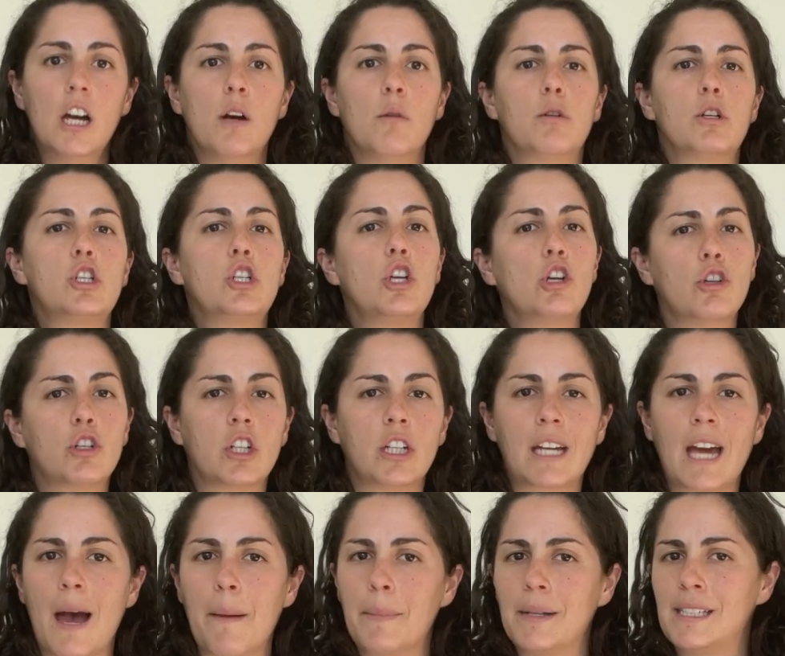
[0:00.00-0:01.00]
which
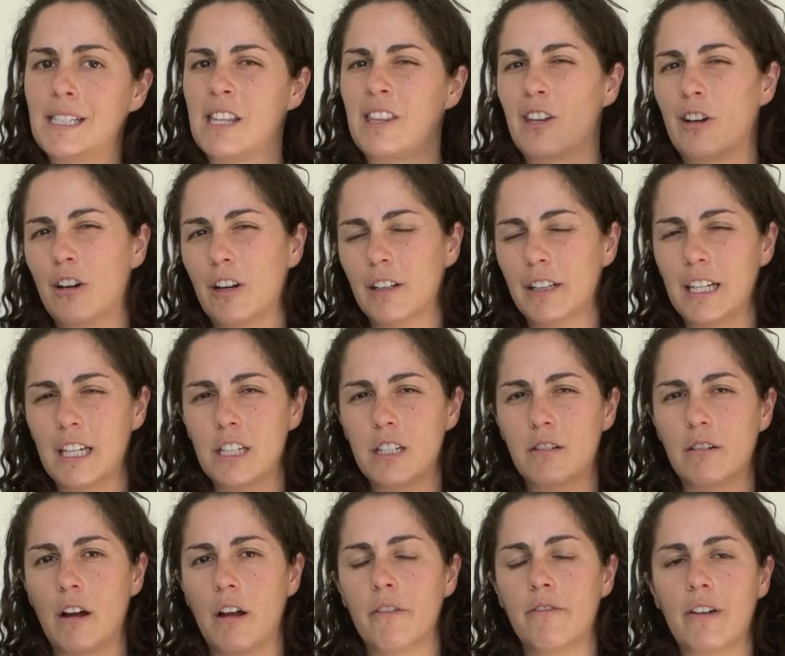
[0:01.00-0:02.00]
usually happens at the earliest
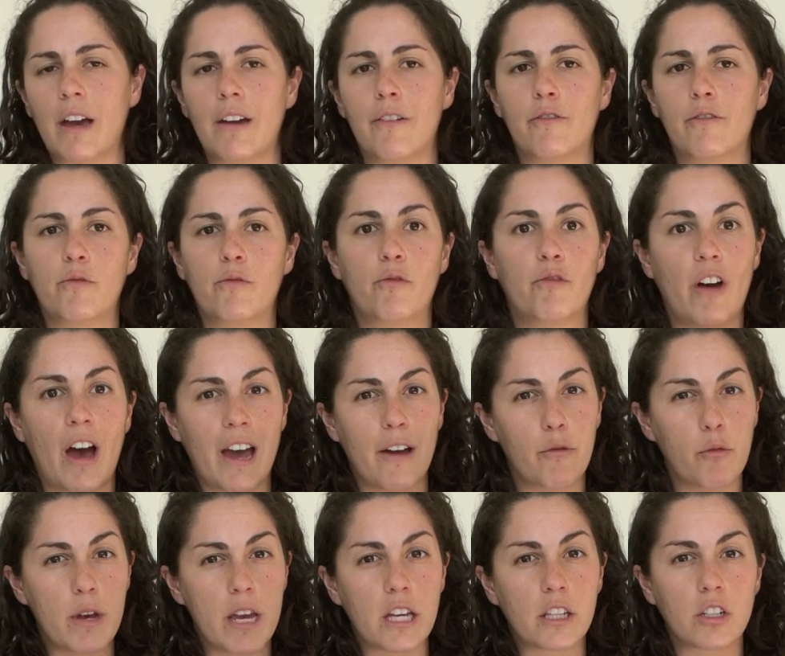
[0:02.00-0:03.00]
around
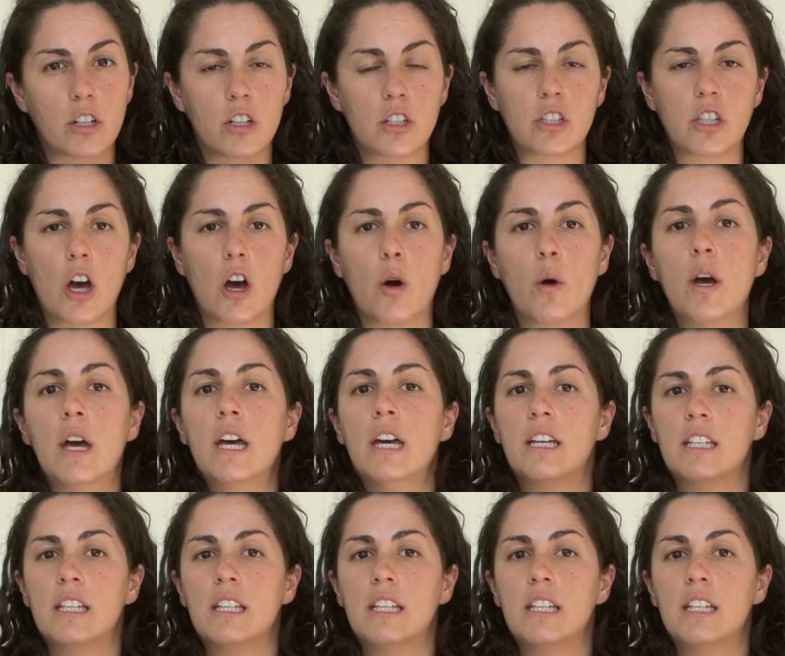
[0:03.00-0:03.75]
5 weeks or so.